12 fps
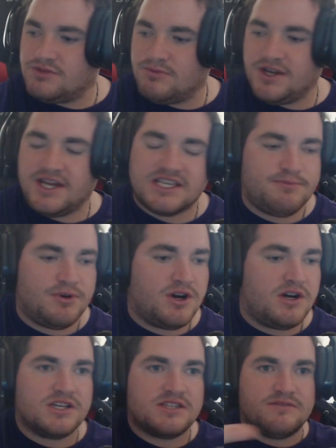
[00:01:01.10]
my
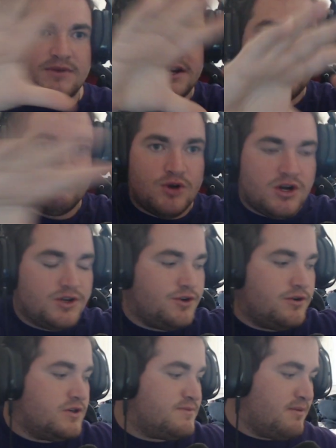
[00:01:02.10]
Xbox, my
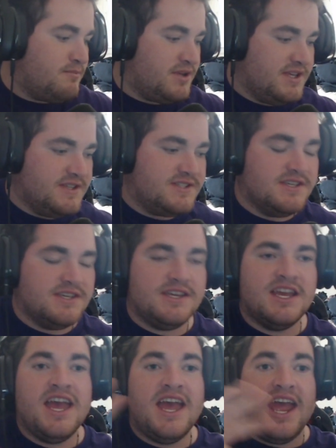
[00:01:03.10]
monitors, my PC,
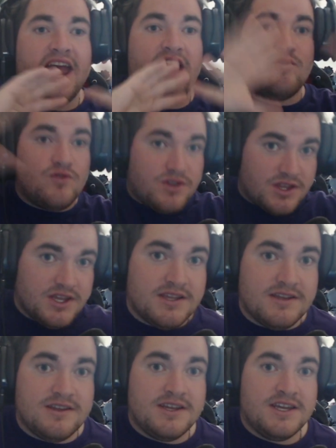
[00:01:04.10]

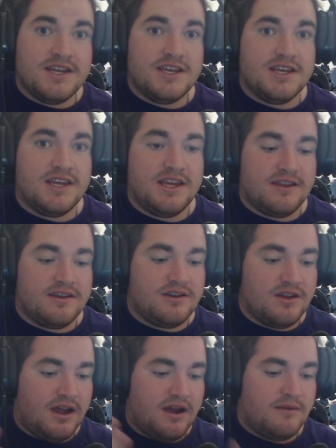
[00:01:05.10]
everything.
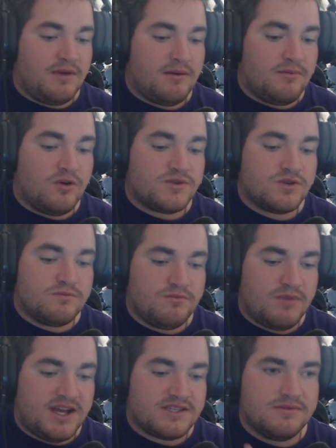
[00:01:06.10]
And I'm also
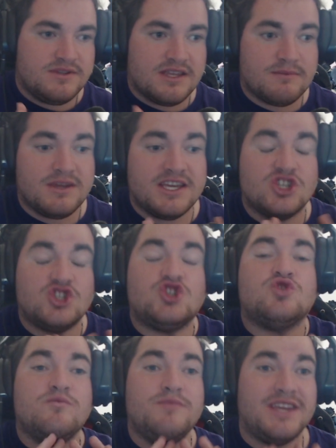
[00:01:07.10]
asking them to be
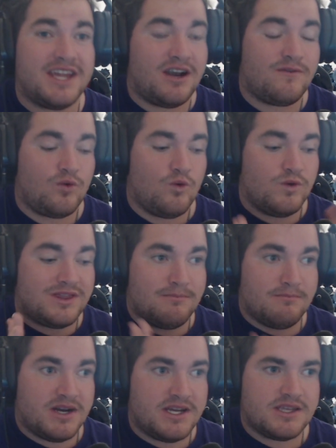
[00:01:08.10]
extremely careful with the
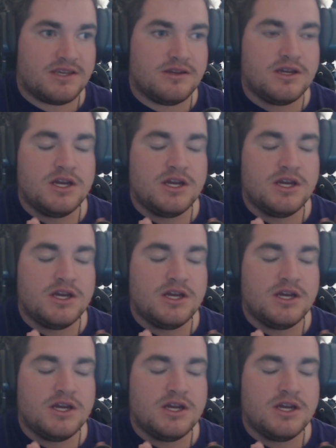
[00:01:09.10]
mic.